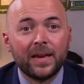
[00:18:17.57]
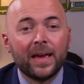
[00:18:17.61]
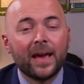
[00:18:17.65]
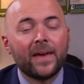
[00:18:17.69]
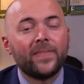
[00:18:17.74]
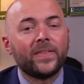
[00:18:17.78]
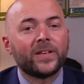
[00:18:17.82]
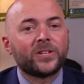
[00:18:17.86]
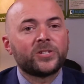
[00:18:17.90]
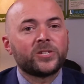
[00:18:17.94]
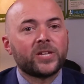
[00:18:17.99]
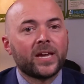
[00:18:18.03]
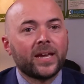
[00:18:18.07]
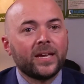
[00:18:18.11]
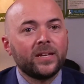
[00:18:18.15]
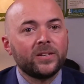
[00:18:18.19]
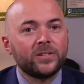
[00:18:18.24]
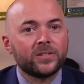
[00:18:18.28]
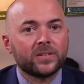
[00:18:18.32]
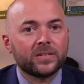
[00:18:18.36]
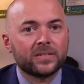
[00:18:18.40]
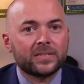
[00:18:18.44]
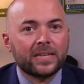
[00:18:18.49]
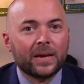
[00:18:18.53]
and the
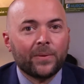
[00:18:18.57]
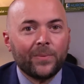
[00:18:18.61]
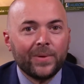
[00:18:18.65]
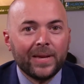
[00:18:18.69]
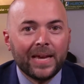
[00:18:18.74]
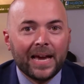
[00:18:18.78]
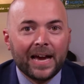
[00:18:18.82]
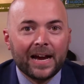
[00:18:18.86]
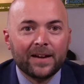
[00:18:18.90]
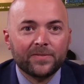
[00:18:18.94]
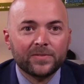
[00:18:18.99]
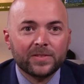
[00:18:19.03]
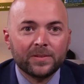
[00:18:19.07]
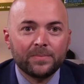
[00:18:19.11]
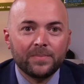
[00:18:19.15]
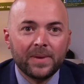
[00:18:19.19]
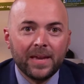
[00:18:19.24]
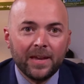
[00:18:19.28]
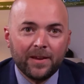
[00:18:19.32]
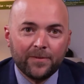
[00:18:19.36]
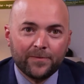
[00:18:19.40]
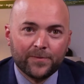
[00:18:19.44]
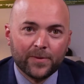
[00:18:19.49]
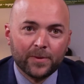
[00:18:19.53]
changes that we have to
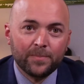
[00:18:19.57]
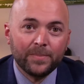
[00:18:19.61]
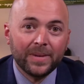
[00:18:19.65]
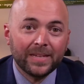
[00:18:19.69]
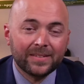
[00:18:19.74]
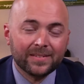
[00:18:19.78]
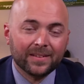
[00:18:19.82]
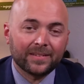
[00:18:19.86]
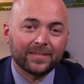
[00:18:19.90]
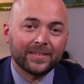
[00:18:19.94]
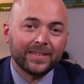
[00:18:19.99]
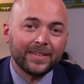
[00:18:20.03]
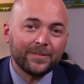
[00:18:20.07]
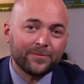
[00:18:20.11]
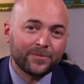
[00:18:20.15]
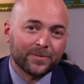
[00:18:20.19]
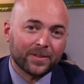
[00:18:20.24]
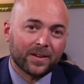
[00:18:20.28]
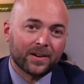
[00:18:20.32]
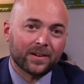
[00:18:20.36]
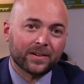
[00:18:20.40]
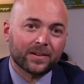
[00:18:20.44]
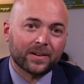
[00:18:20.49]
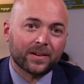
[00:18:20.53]
make for me to live
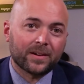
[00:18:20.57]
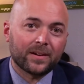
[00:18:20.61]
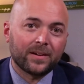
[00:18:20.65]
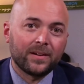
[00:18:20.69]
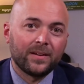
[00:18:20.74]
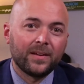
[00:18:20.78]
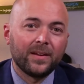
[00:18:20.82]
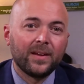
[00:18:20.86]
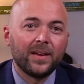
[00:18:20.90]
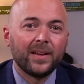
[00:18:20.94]
longer.